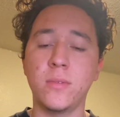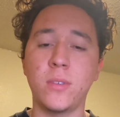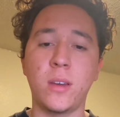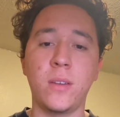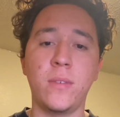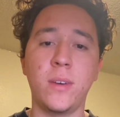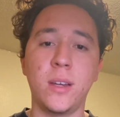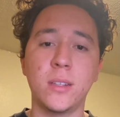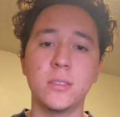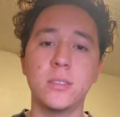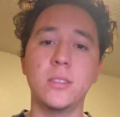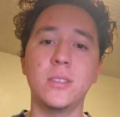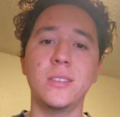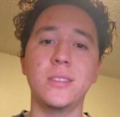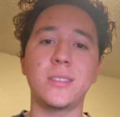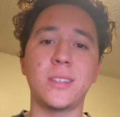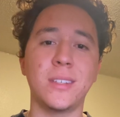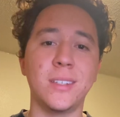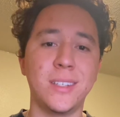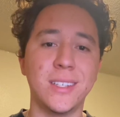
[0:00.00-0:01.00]
advantages
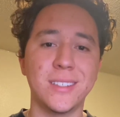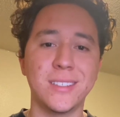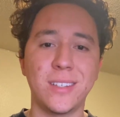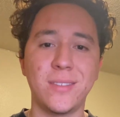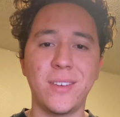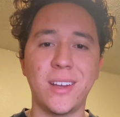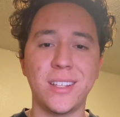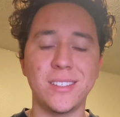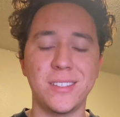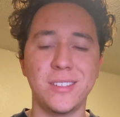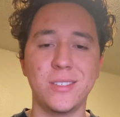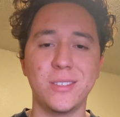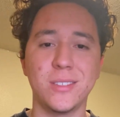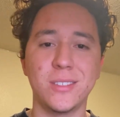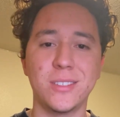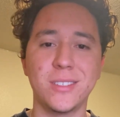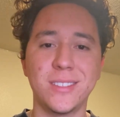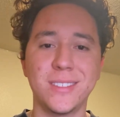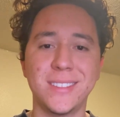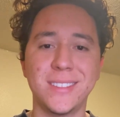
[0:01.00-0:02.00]
and disadvantages.